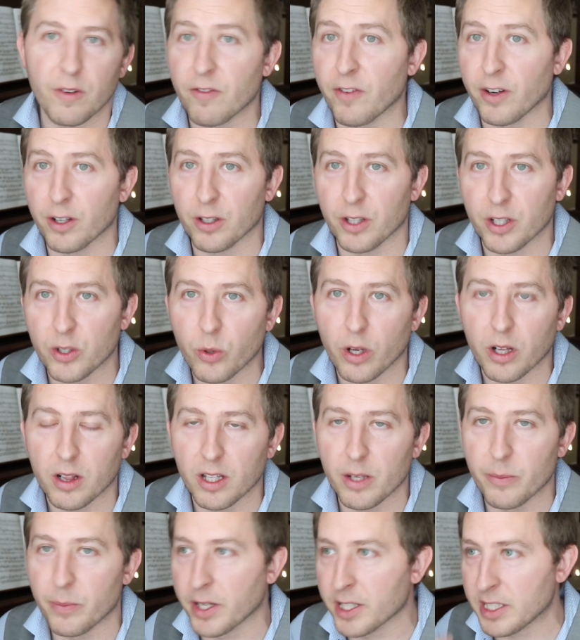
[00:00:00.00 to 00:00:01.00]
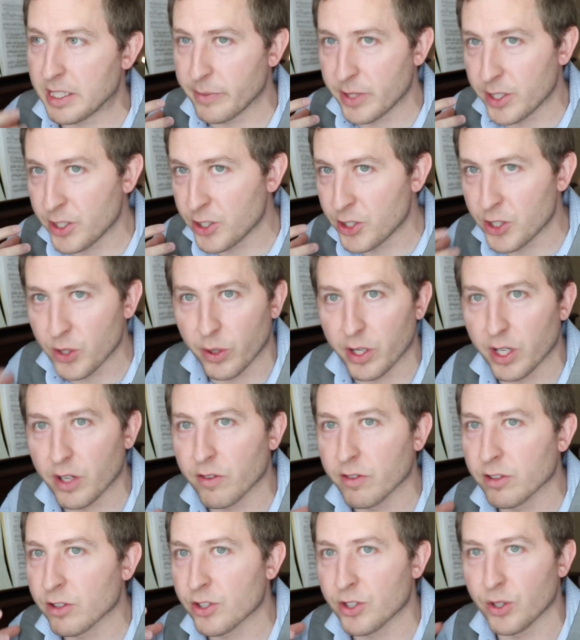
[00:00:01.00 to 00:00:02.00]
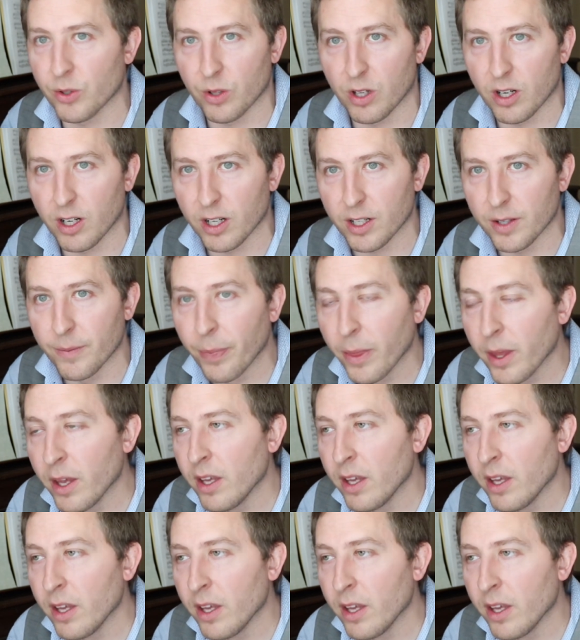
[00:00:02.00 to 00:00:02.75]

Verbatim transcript: fairly quickly because I've been doing it for so long.